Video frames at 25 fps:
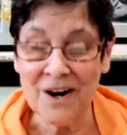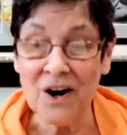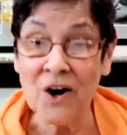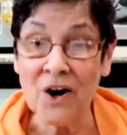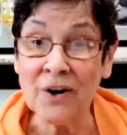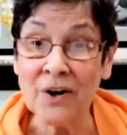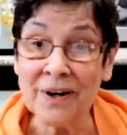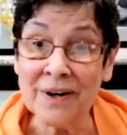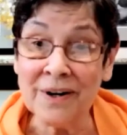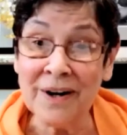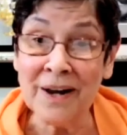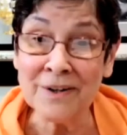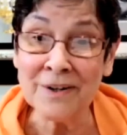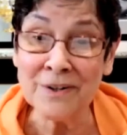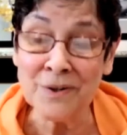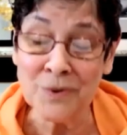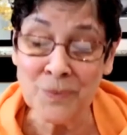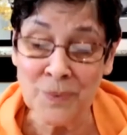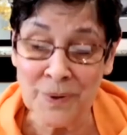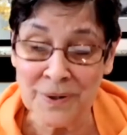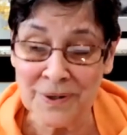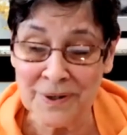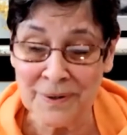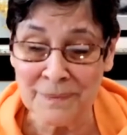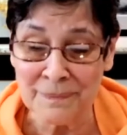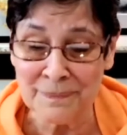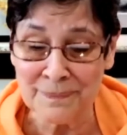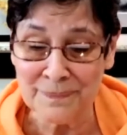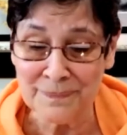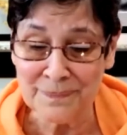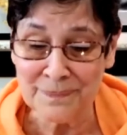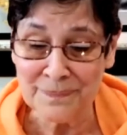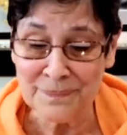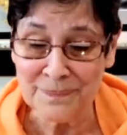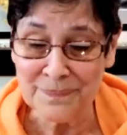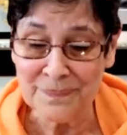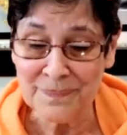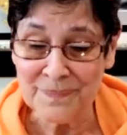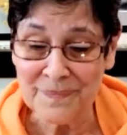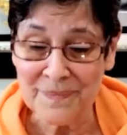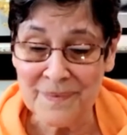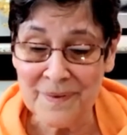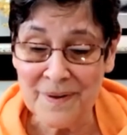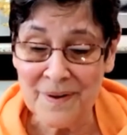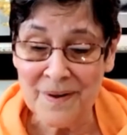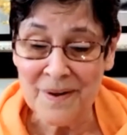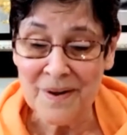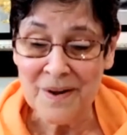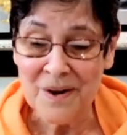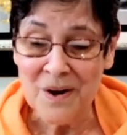are connected with him,
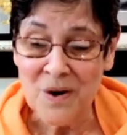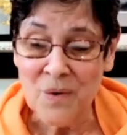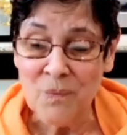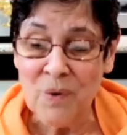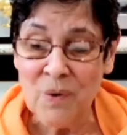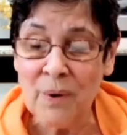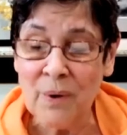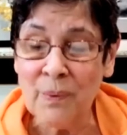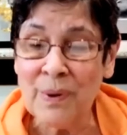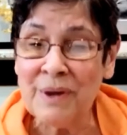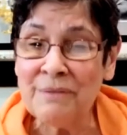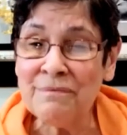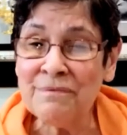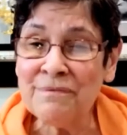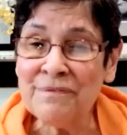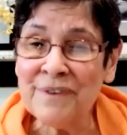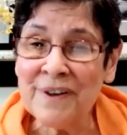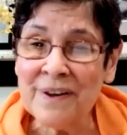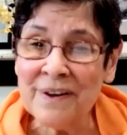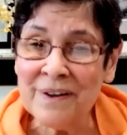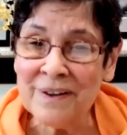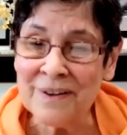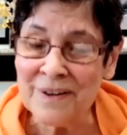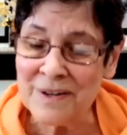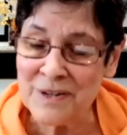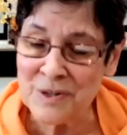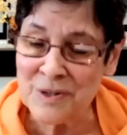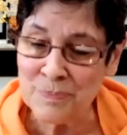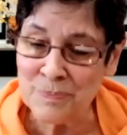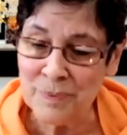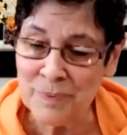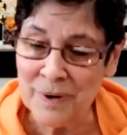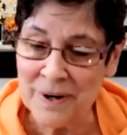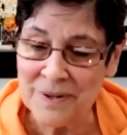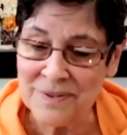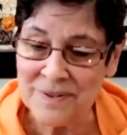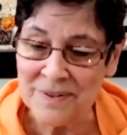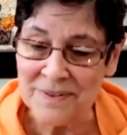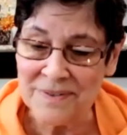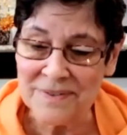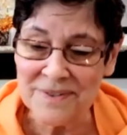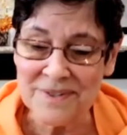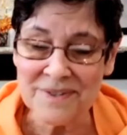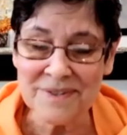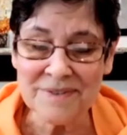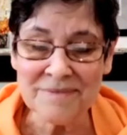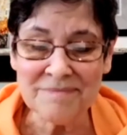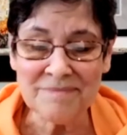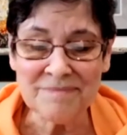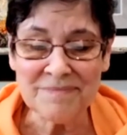where we feel his
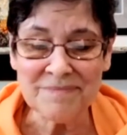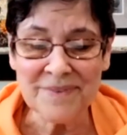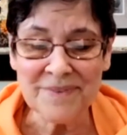presence